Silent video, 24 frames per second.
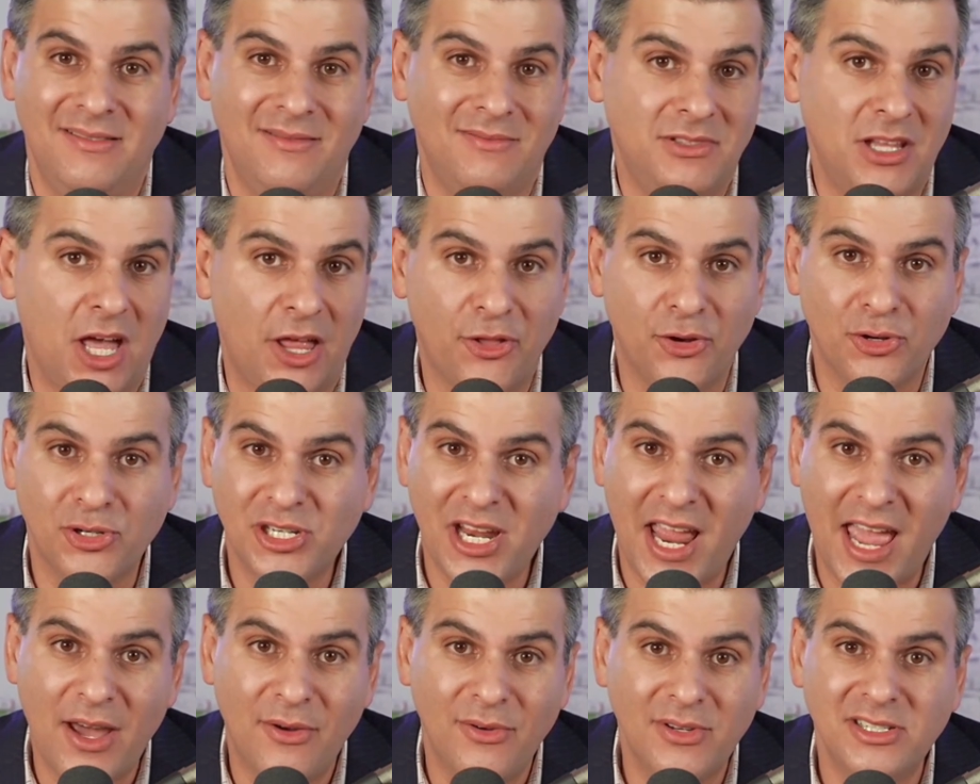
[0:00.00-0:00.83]
Another
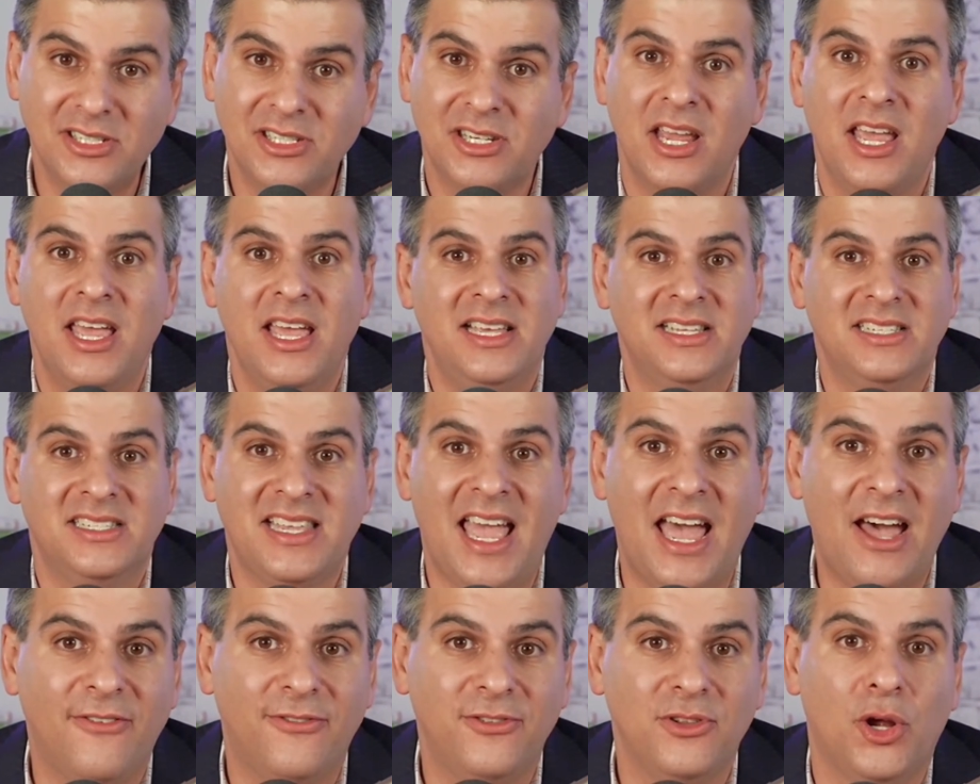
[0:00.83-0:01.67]
challenge,
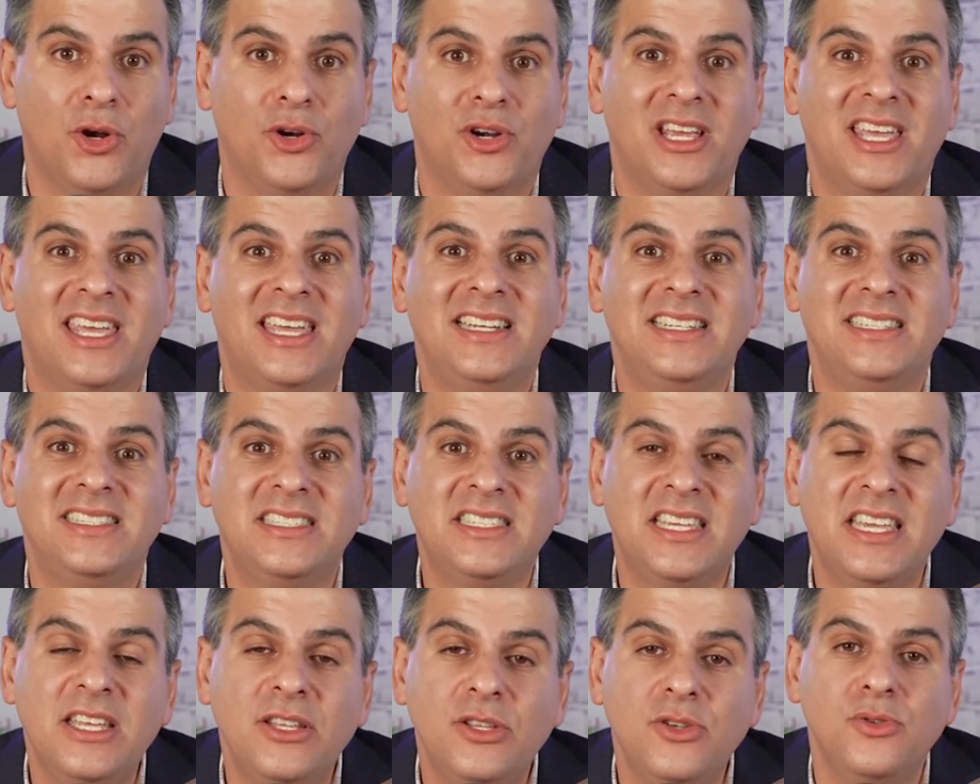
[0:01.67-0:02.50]
South Florida
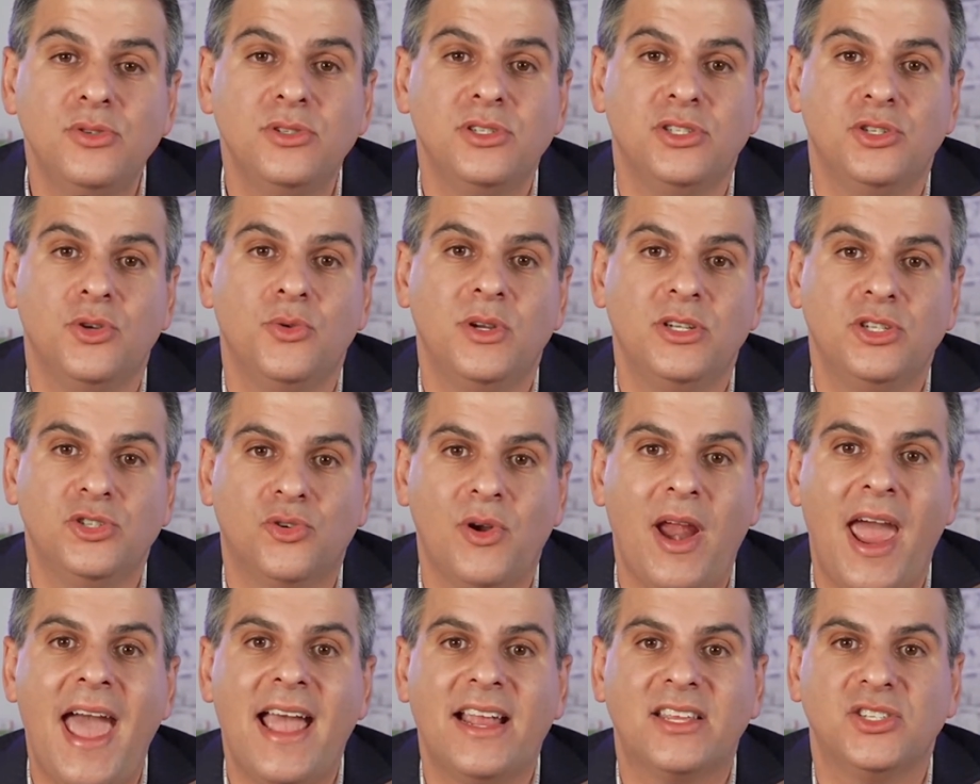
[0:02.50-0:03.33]
continues to
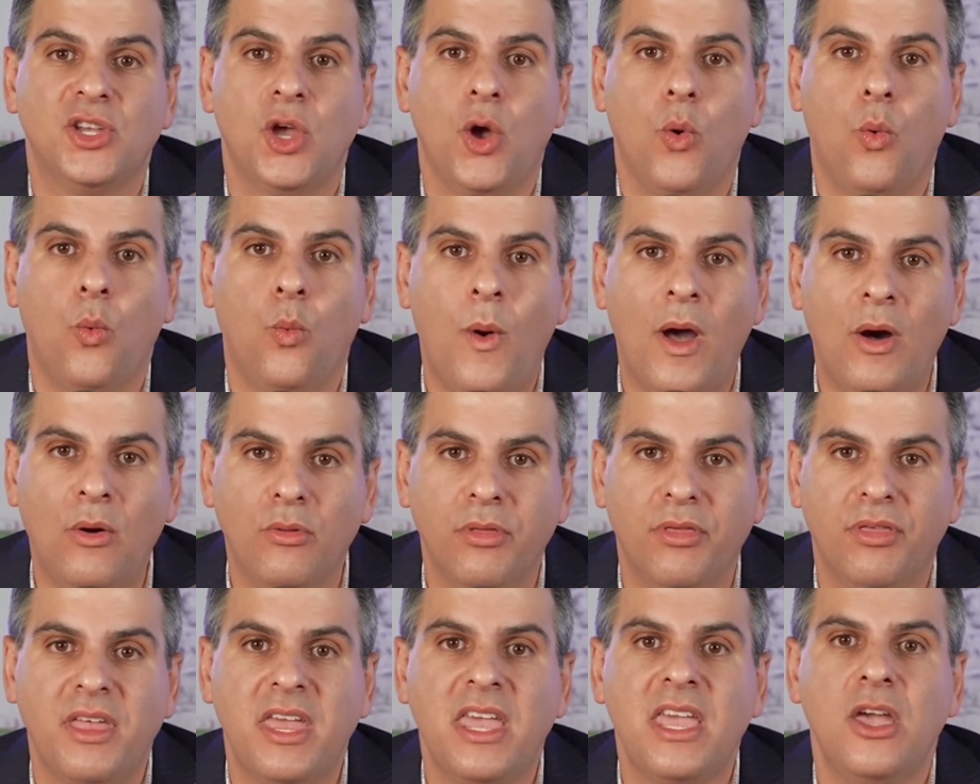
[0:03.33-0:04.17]
attract
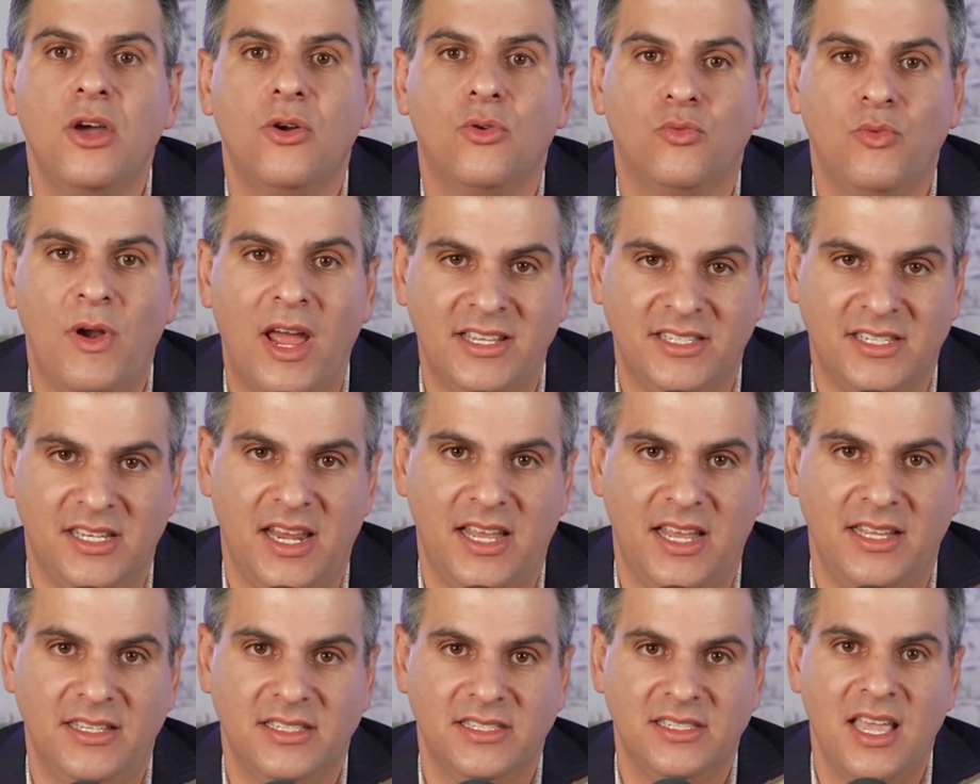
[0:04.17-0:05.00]
wealthy
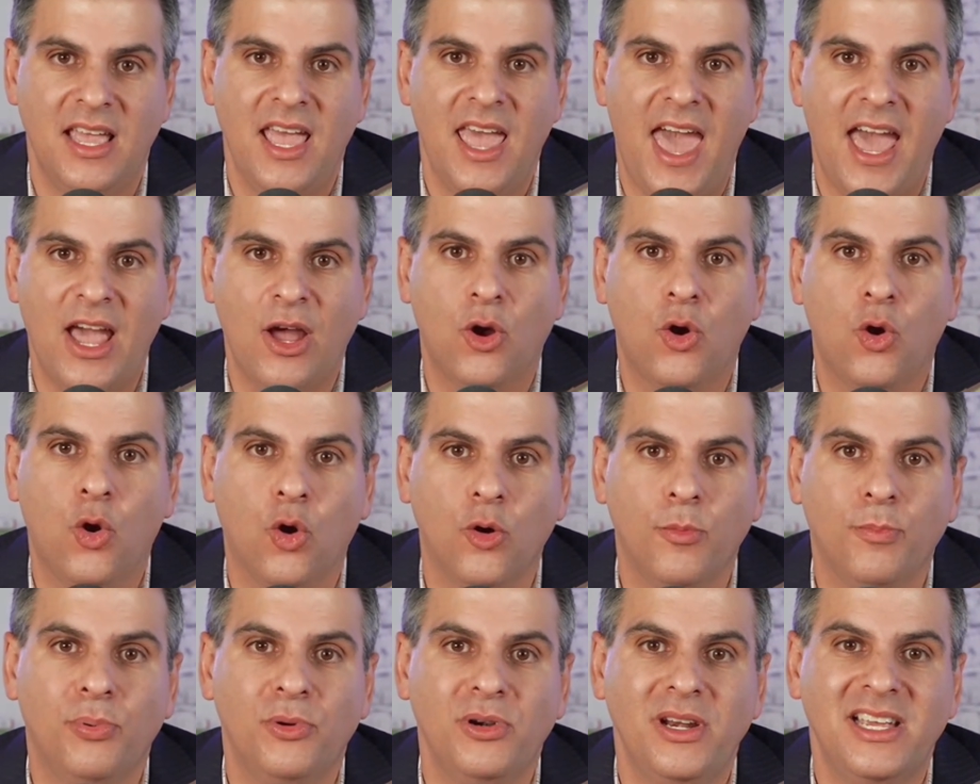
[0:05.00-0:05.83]
residents, and
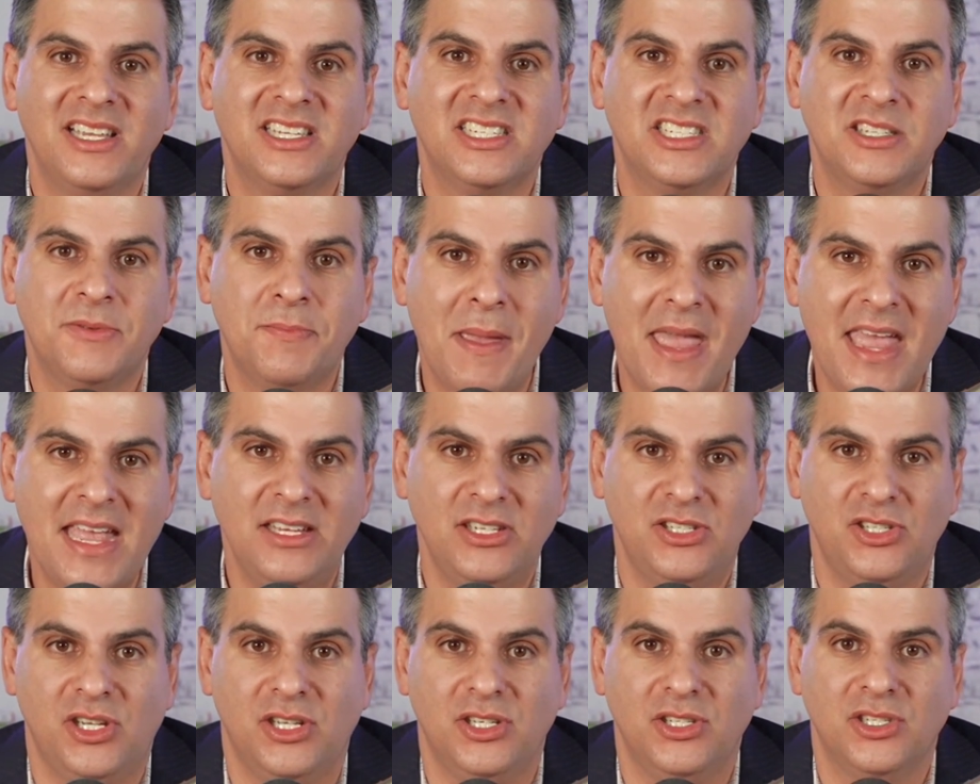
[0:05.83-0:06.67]
corporate
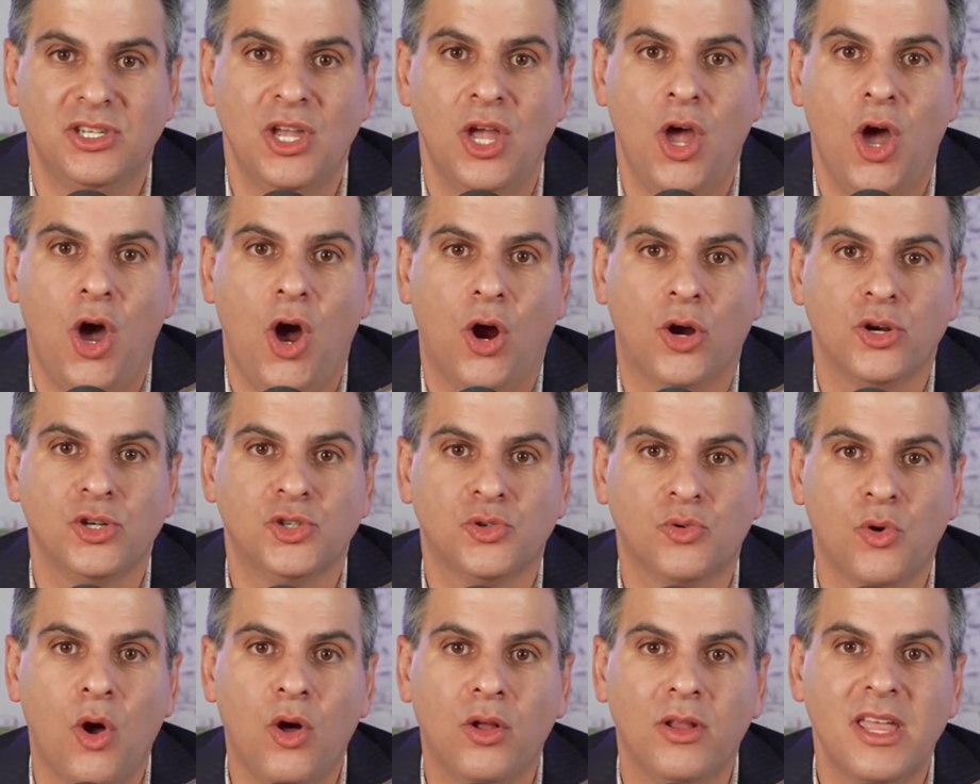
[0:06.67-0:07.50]
expansions are
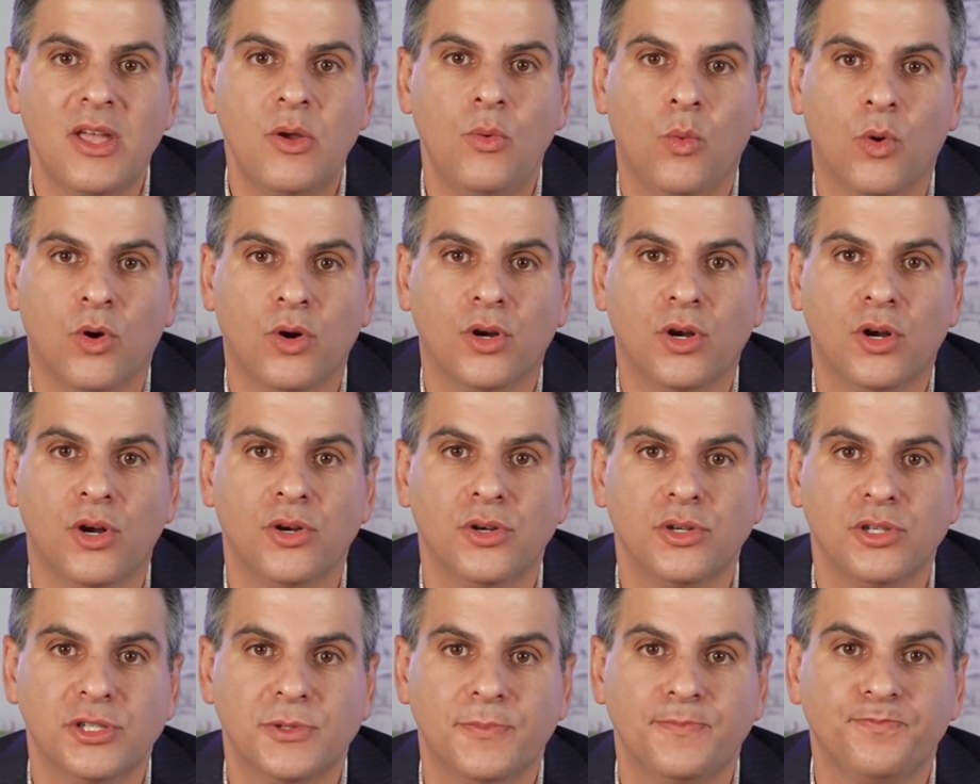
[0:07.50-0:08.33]
drawing
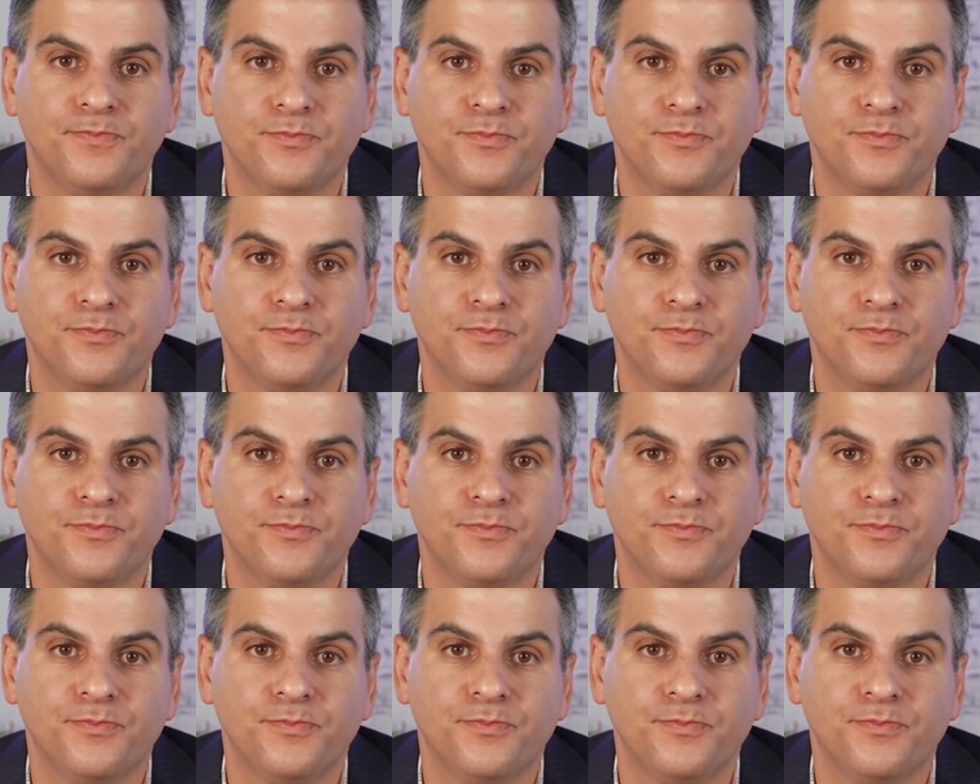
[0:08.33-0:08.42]
workers